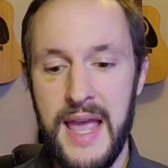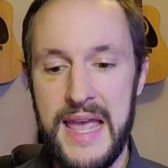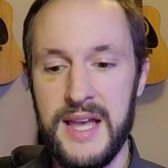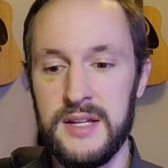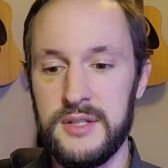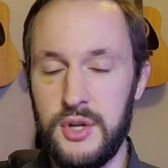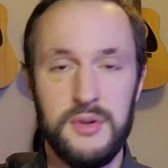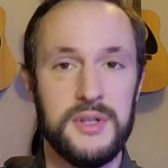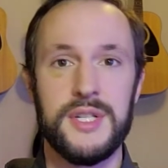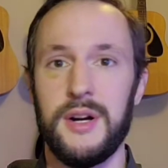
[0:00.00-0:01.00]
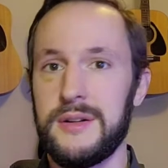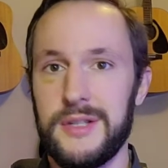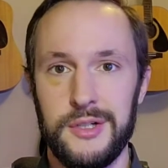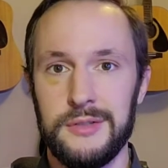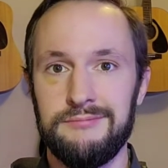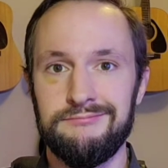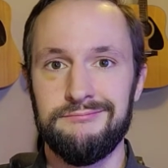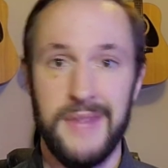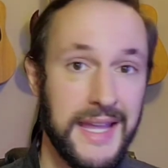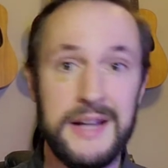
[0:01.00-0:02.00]
And you can start to
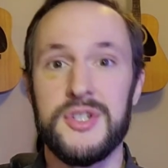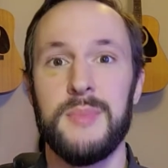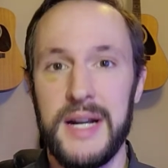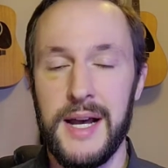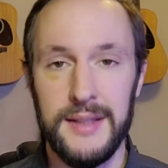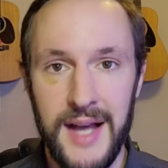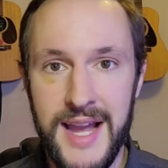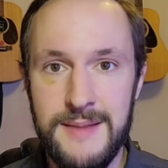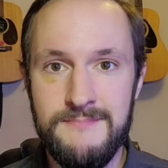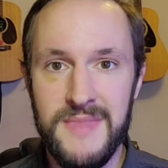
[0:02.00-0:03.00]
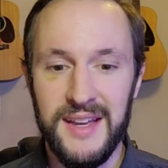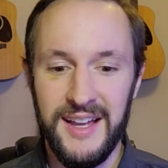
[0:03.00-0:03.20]
make extra money online